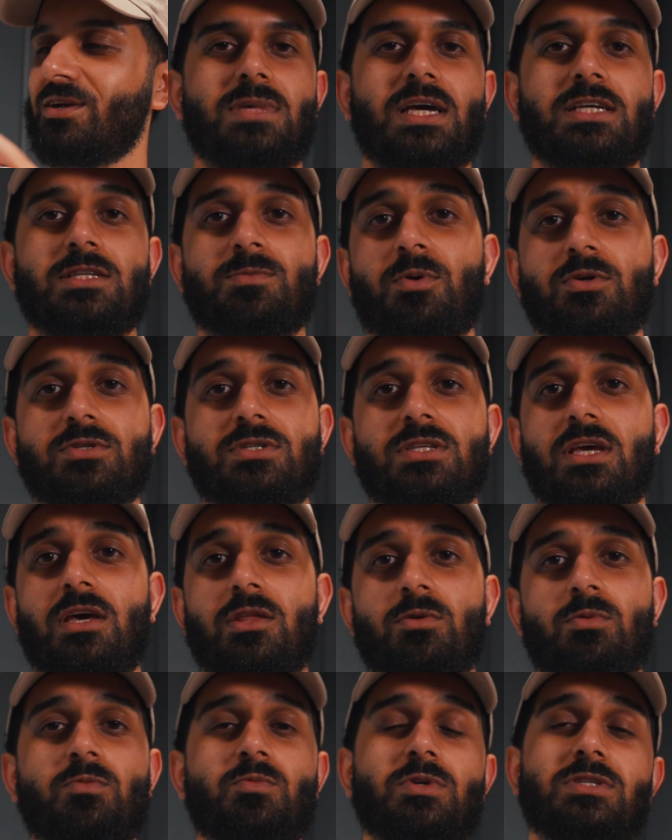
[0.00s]
as opposed to the
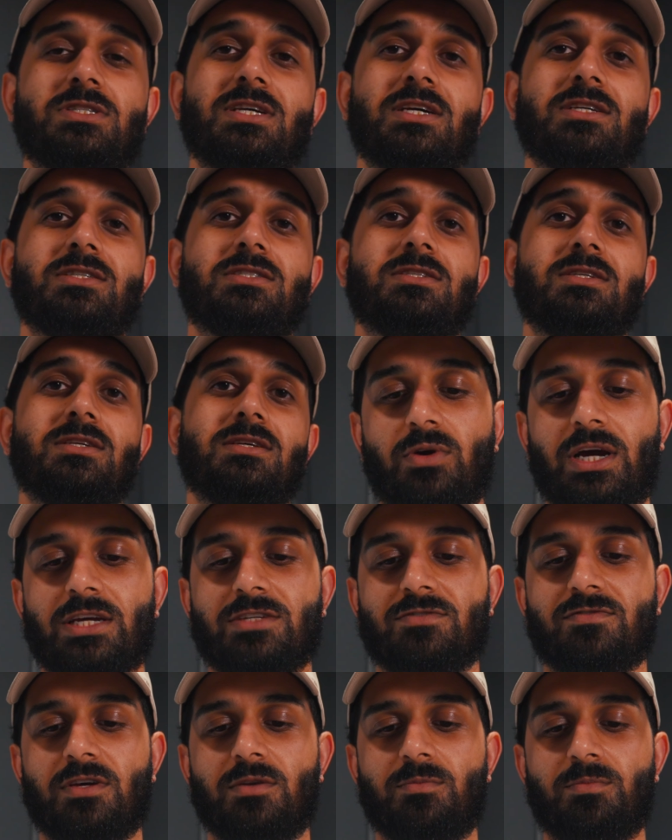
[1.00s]
other one which says
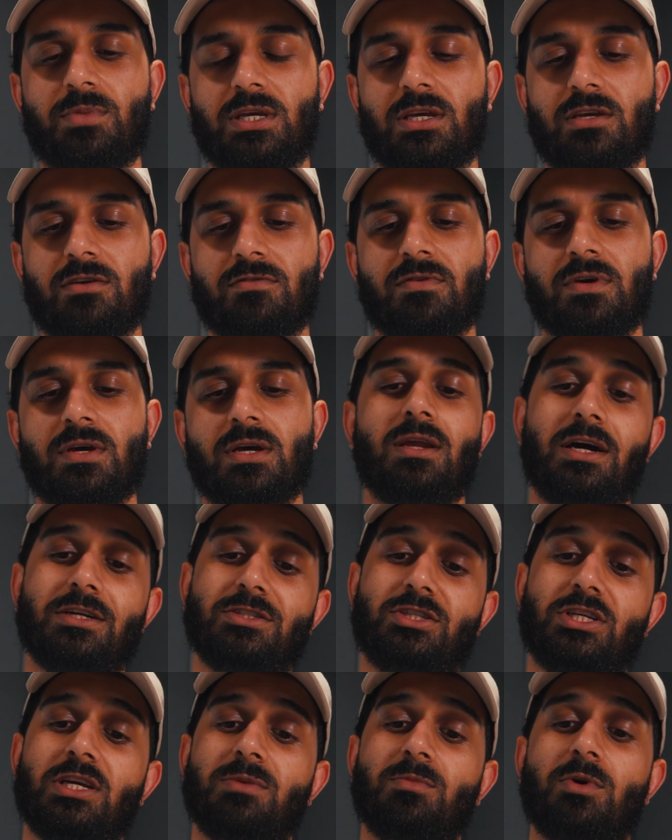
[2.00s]
grass-fed beef,
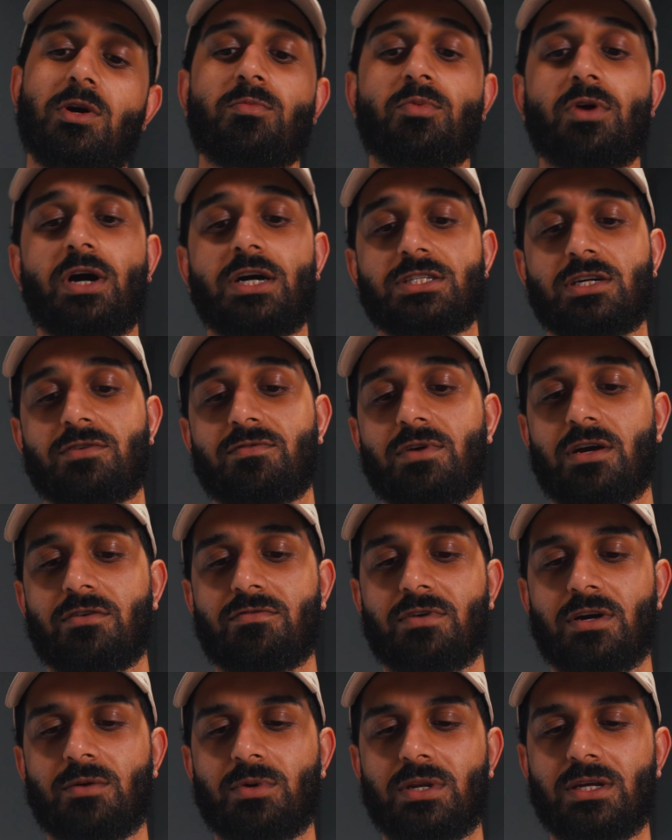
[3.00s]
non-GMO, project
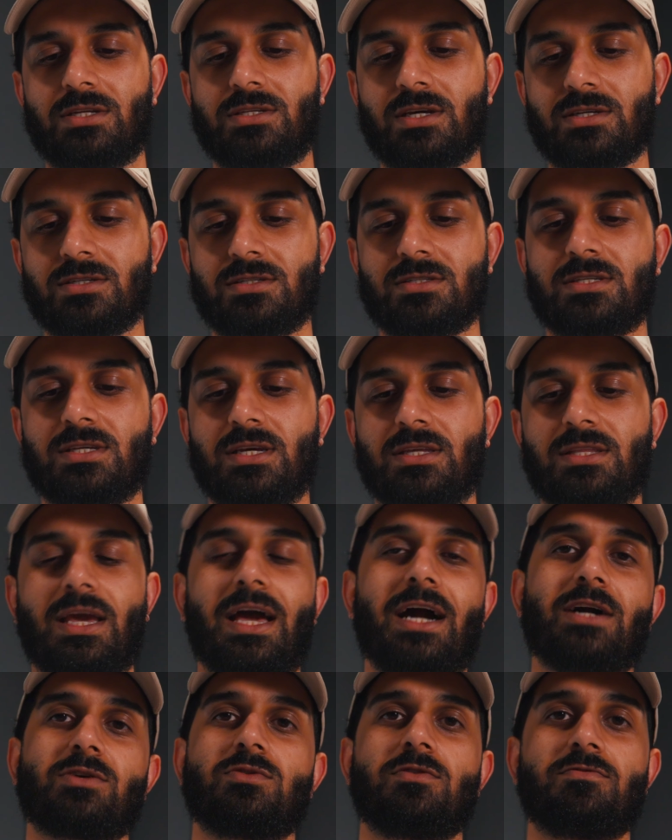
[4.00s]
verified, but it doesn't say the
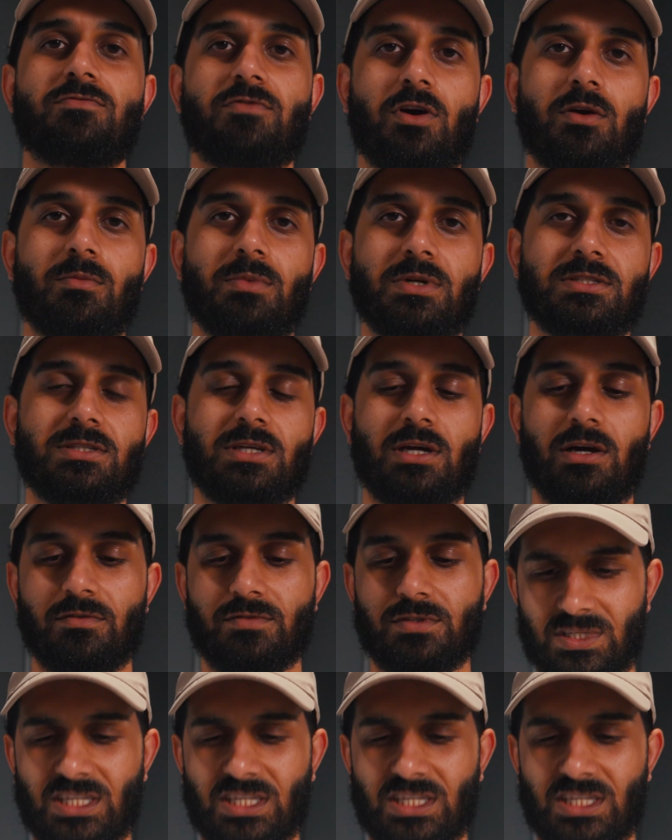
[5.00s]
actual farm itself.